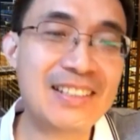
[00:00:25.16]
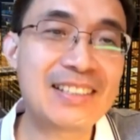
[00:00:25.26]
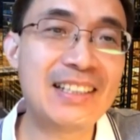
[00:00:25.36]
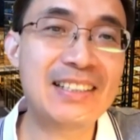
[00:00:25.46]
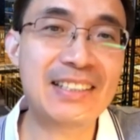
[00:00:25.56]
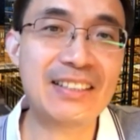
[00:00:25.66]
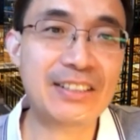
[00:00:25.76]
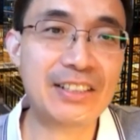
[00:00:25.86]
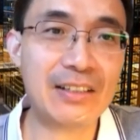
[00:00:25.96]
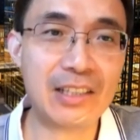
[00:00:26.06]
This is
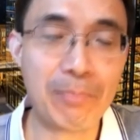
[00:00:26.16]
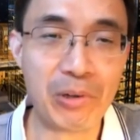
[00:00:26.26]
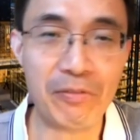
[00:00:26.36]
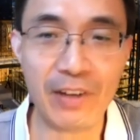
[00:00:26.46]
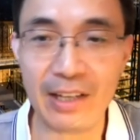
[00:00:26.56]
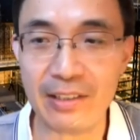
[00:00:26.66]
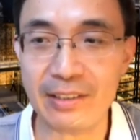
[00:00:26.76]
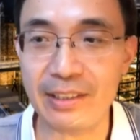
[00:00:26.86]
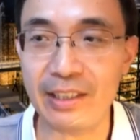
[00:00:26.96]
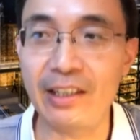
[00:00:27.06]
just to prevent
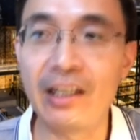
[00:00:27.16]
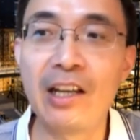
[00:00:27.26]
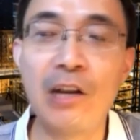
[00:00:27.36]
the